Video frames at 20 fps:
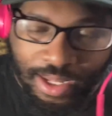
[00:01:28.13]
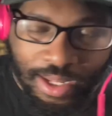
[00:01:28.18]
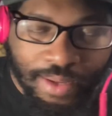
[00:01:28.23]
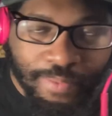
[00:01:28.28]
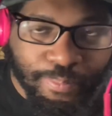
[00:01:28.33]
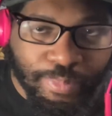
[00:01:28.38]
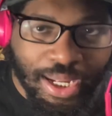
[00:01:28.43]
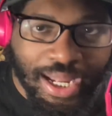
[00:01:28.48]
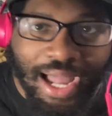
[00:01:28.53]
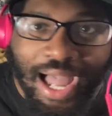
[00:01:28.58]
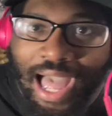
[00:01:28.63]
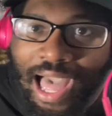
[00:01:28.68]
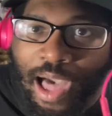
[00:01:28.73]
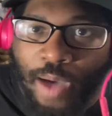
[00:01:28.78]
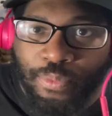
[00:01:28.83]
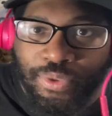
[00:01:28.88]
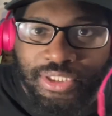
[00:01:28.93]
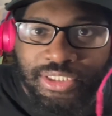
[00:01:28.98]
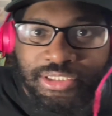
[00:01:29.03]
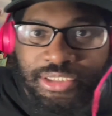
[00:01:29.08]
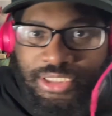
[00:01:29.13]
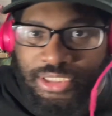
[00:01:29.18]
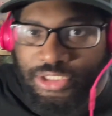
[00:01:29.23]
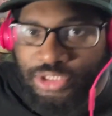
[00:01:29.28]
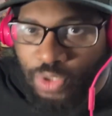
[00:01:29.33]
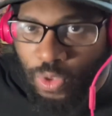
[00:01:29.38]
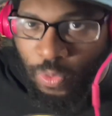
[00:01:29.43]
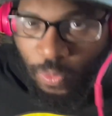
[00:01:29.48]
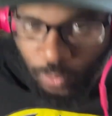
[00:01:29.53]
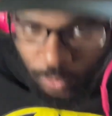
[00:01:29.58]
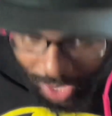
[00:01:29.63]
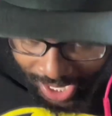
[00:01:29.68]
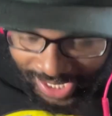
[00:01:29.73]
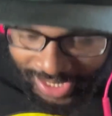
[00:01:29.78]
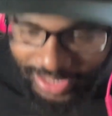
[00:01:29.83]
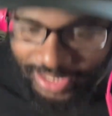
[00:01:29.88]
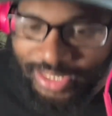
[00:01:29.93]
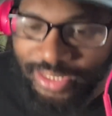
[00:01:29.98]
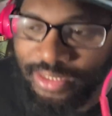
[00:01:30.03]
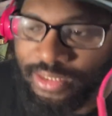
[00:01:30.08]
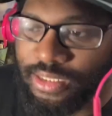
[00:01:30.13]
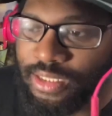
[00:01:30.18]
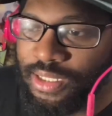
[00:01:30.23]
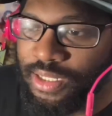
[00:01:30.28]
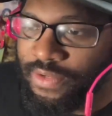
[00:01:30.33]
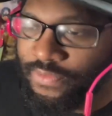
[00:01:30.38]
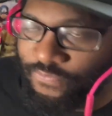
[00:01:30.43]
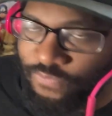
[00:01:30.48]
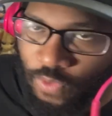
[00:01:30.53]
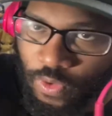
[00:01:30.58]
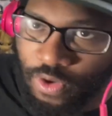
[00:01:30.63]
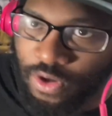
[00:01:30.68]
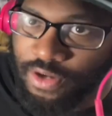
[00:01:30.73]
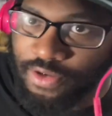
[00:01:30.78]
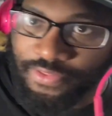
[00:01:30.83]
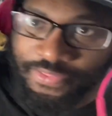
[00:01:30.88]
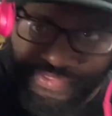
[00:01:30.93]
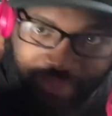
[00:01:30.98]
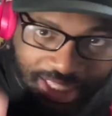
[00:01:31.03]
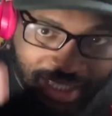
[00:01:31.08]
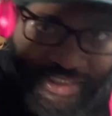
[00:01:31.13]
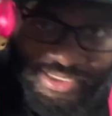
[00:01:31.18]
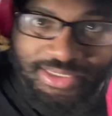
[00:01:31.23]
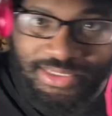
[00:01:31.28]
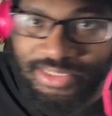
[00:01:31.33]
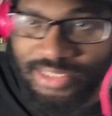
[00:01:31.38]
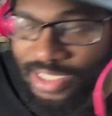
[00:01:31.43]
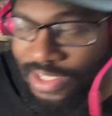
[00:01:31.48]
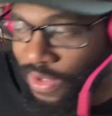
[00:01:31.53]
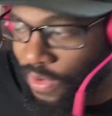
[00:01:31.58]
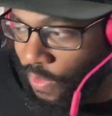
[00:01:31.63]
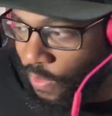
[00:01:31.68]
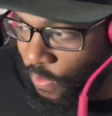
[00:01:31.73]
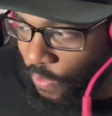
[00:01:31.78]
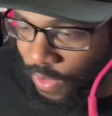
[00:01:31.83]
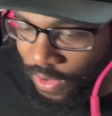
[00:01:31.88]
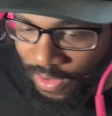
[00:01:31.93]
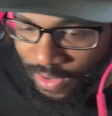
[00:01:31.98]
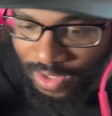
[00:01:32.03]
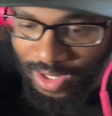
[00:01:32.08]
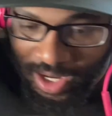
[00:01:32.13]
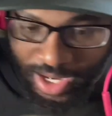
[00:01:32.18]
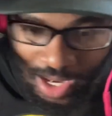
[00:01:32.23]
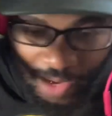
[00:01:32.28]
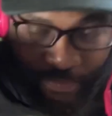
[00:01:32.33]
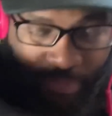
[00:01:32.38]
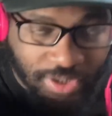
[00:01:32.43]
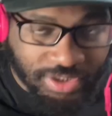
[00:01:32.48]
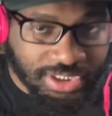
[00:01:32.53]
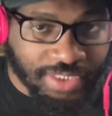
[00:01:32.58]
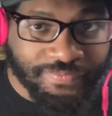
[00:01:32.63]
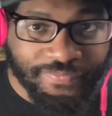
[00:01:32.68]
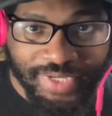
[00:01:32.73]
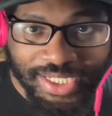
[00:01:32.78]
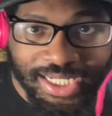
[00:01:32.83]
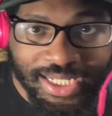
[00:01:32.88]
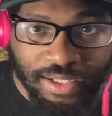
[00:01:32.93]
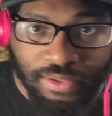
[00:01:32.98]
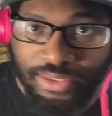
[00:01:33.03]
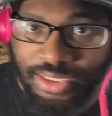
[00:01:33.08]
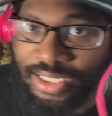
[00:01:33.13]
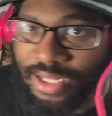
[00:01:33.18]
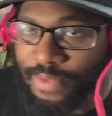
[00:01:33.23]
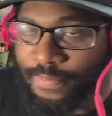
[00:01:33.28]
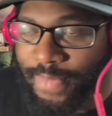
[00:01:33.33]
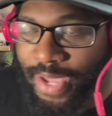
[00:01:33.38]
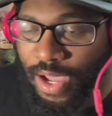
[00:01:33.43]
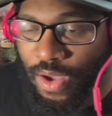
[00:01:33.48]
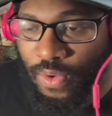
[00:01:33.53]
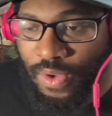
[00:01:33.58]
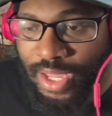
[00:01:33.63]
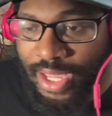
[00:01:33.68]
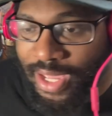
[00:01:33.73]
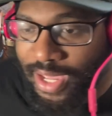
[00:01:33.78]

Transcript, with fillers: but I was just waiting for this or a music video to come out,